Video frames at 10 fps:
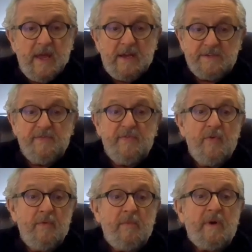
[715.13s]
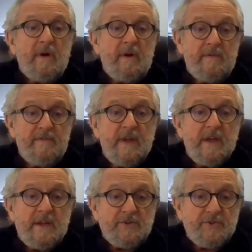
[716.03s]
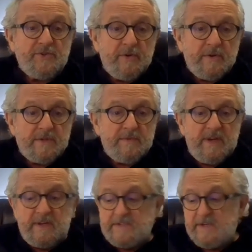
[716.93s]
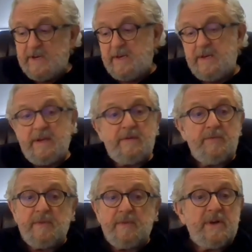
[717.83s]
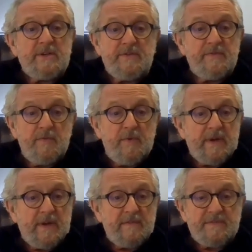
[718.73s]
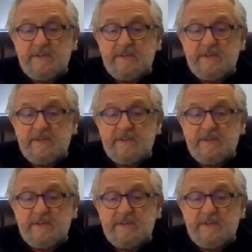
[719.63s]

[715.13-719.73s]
as a form of insurance, because it can deal with a bunch of the what ifs: